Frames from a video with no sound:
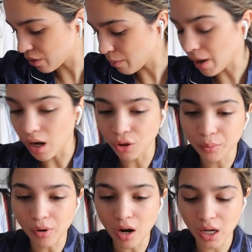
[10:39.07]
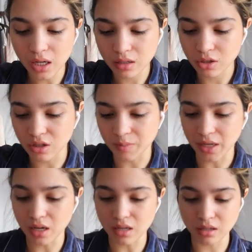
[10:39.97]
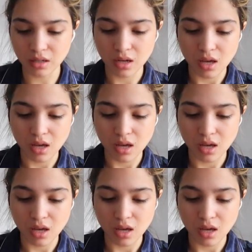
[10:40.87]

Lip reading: my other products just because